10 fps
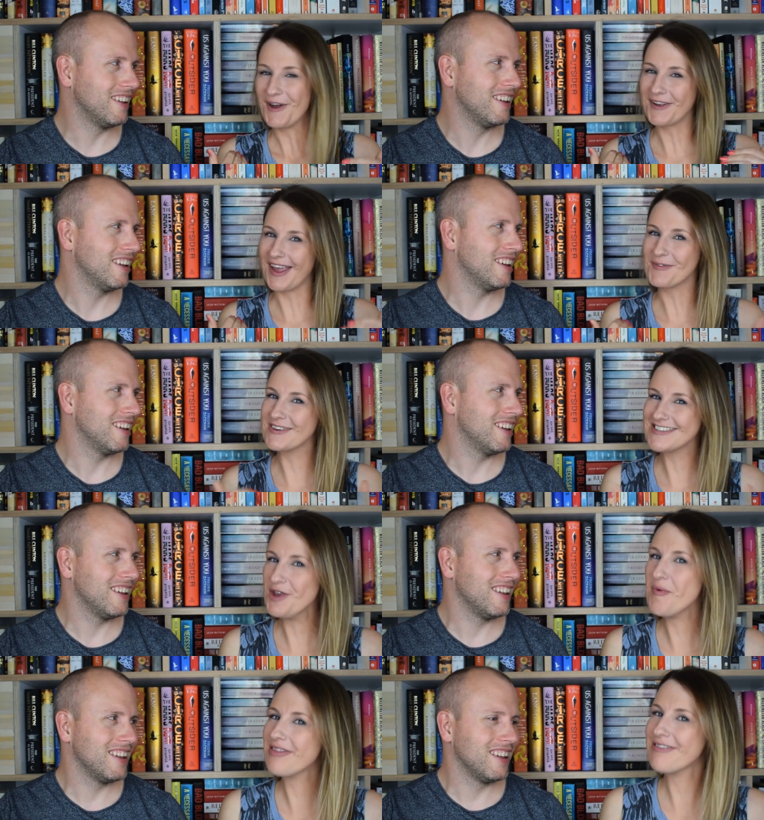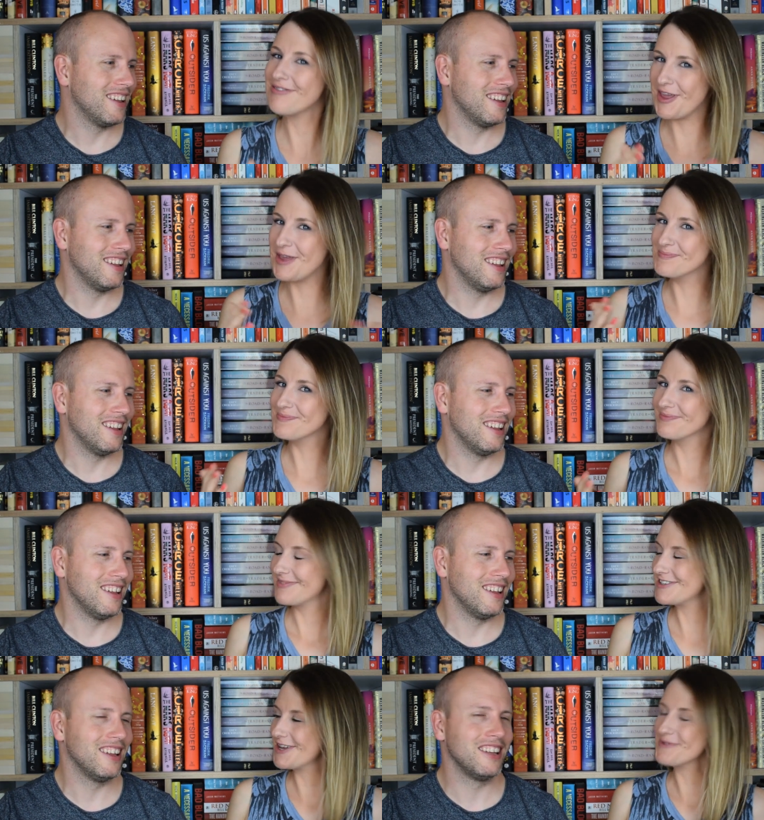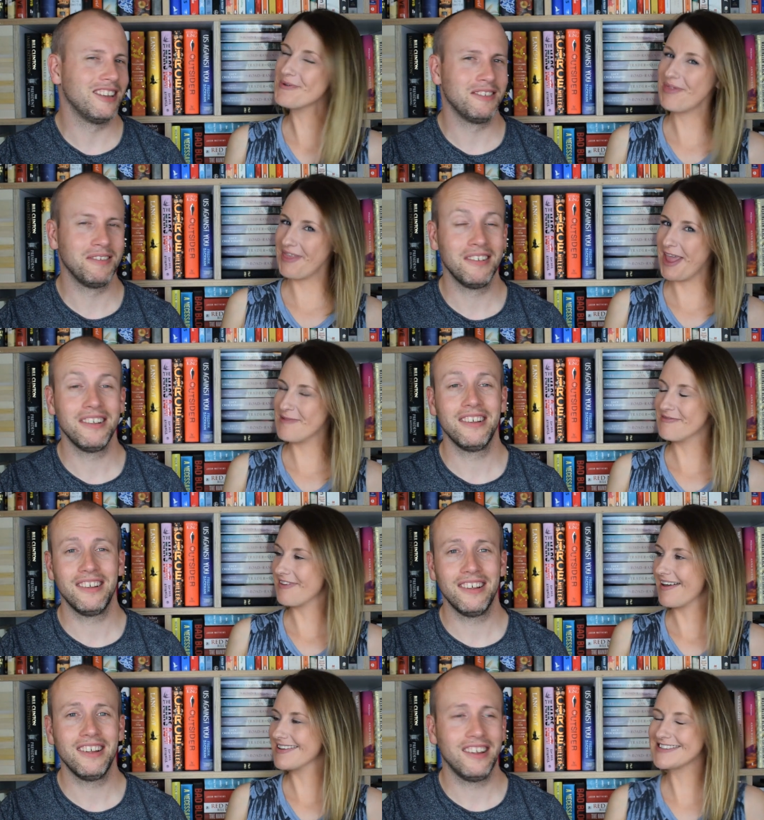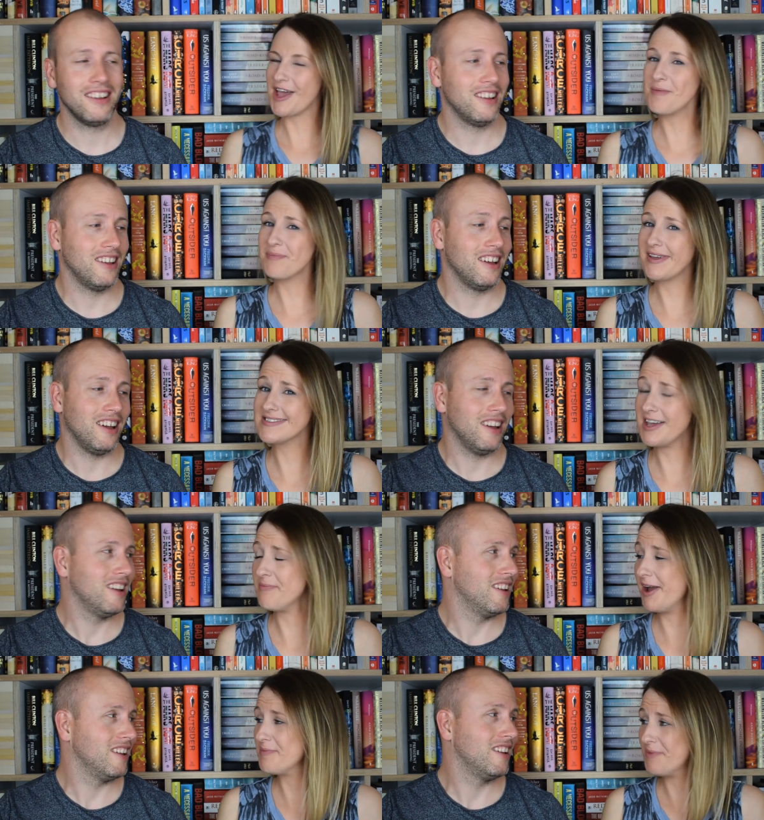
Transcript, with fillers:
Speaker 1: Okay, I'm going to tell you about the theme, the general theme first, um, because I might